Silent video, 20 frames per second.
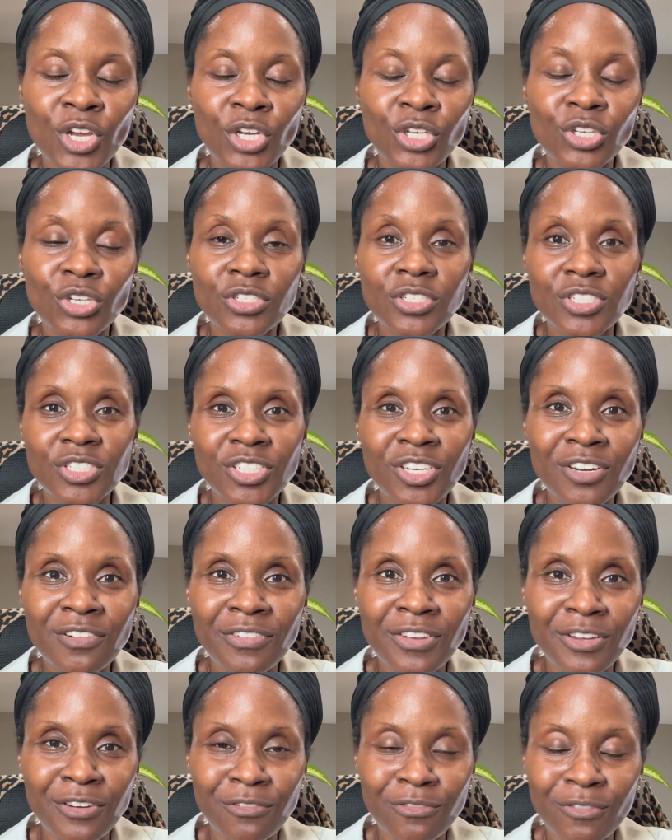you're
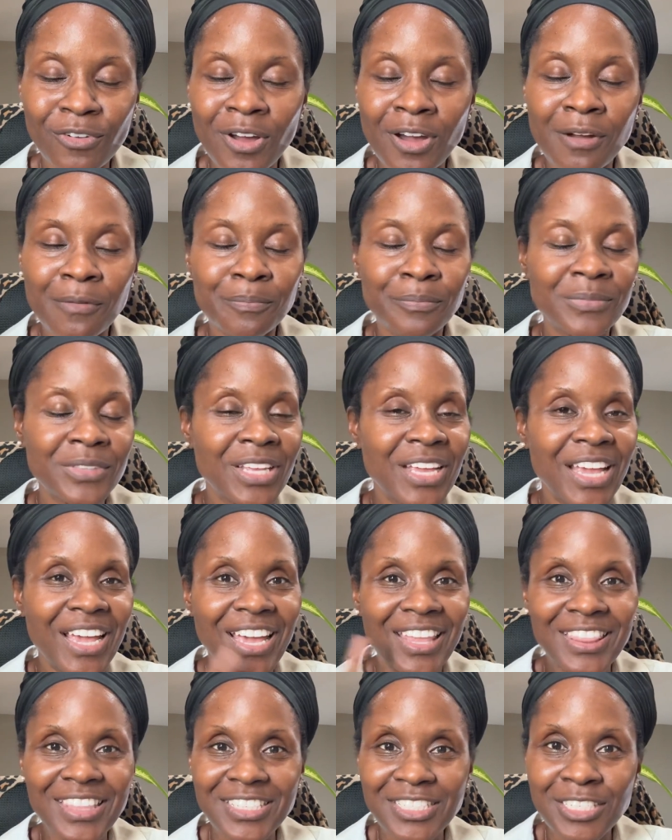serving from,
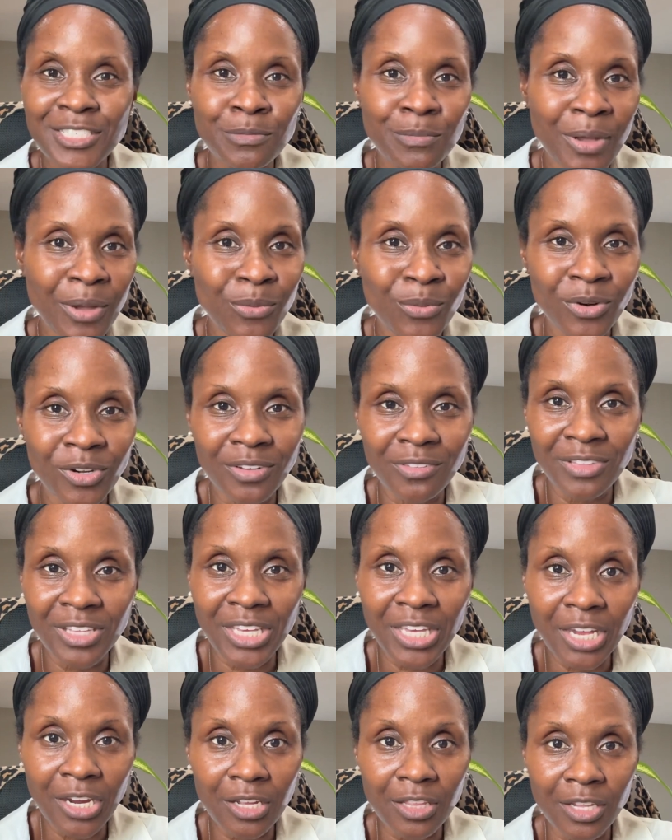and this is my word of the
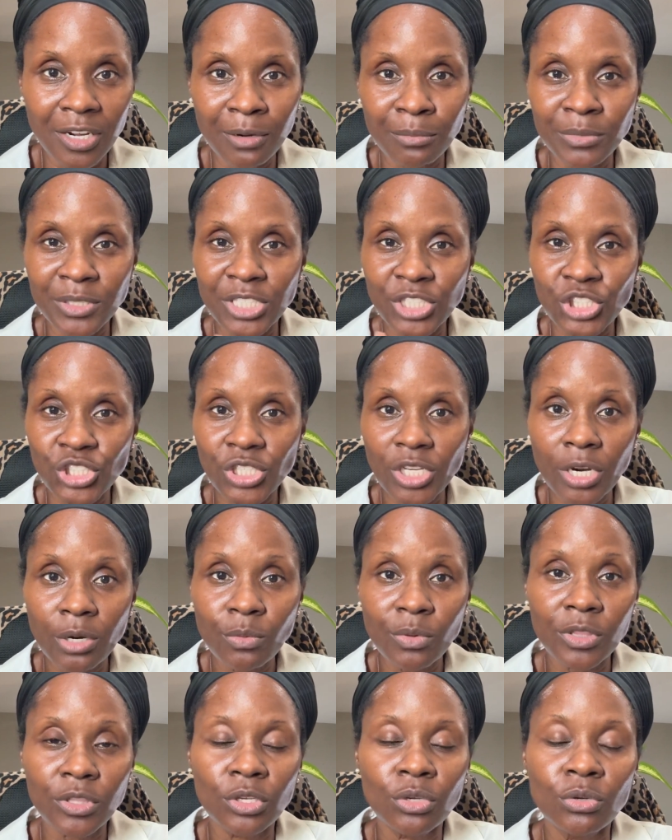year that I'm going to share
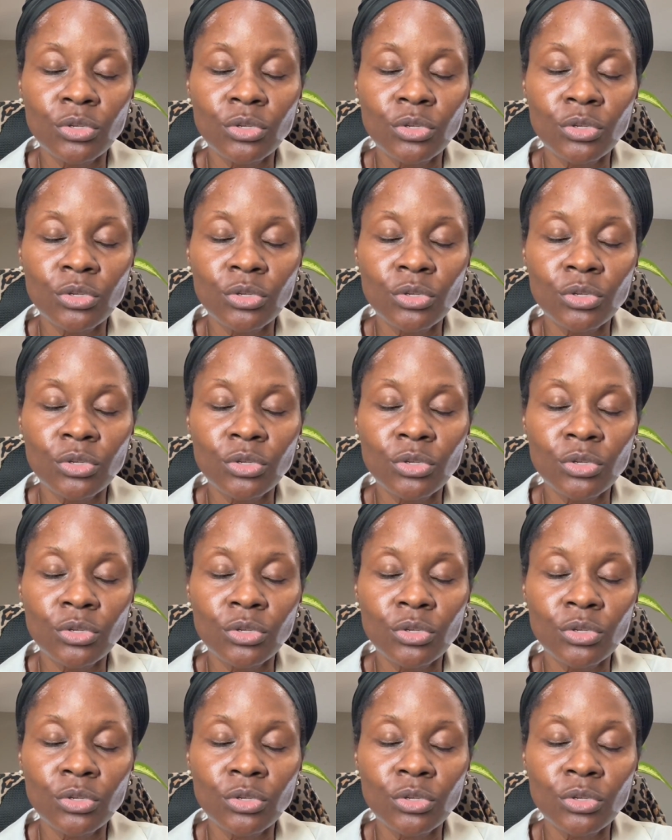with you,